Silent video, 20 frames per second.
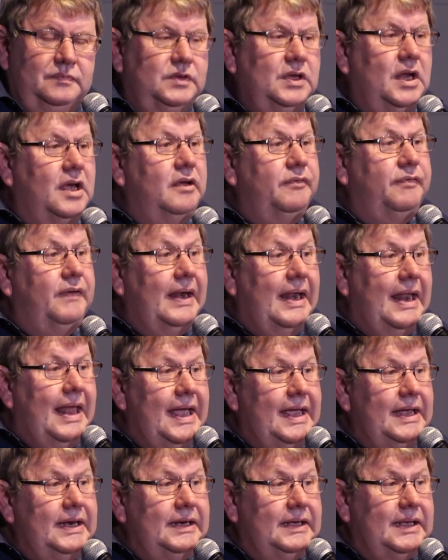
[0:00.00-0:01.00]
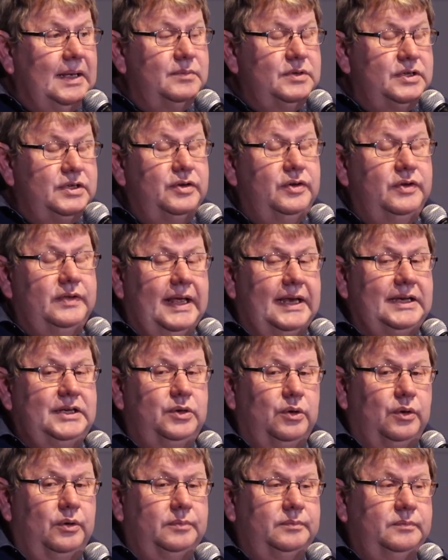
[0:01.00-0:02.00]
Now, if a lion comes through that
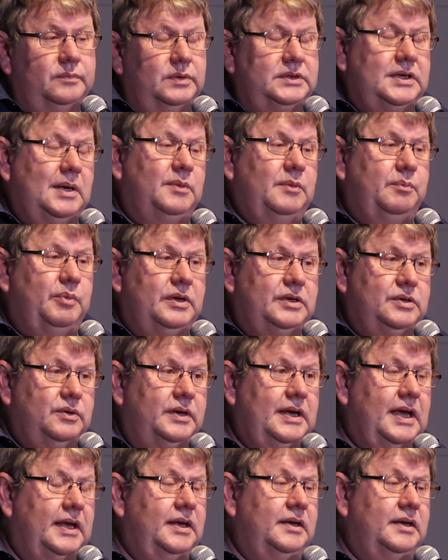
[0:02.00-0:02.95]
door, which I'm in Pretoria,